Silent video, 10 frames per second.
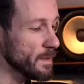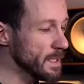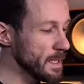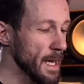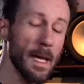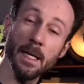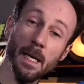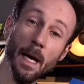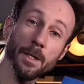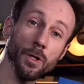the
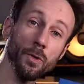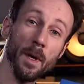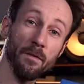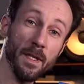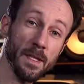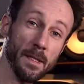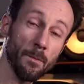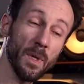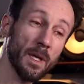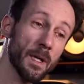ADI2FS
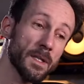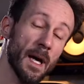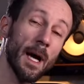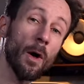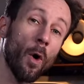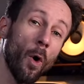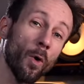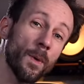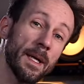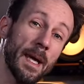because I
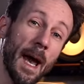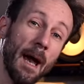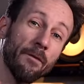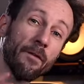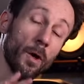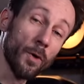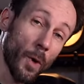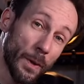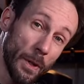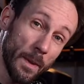already have an
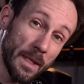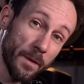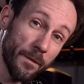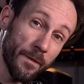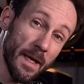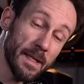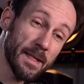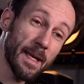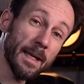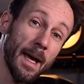audio interface
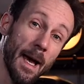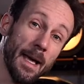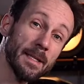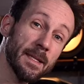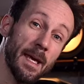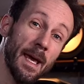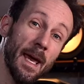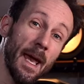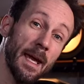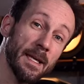that has
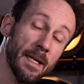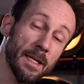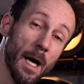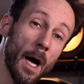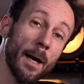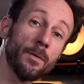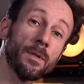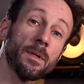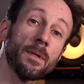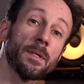ADAT out,